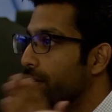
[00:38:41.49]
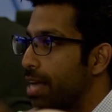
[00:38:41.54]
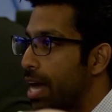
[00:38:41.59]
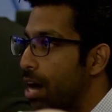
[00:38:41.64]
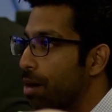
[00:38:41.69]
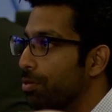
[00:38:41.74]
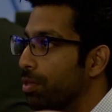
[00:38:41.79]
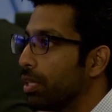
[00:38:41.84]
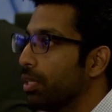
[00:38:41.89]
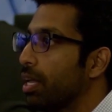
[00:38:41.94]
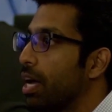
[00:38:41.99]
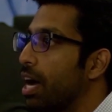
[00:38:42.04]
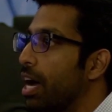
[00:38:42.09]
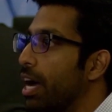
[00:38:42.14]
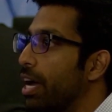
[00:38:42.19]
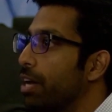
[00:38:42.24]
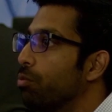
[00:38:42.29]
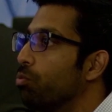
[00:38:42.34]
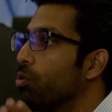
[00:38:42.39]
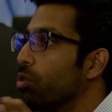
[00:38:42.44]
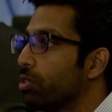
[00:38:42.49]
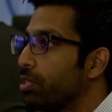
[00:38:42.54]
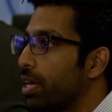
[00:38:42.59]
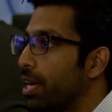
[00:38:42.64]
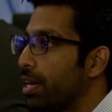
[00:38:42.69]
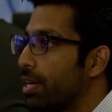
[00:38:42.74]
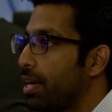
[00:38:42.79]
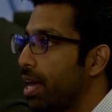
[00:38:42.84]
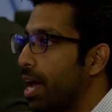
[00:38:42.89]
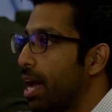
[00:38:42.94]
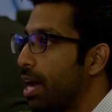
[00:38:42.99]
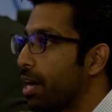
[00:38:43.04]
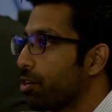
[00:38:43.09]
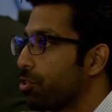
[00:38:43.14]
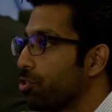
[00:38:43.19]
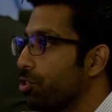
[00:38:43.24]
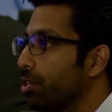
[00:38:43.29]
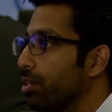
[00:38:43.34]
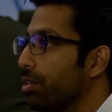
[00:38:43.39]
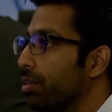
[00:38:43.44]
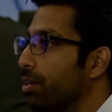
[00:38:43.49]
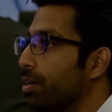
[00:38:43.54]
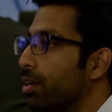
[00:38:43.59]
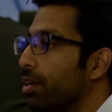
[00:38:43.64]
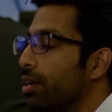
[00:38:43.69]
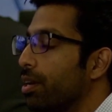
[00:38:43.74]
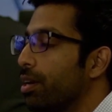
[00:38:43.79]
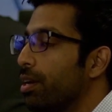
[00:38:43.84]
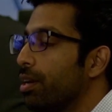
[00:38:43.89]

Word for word: down the line, we'll take action. Right.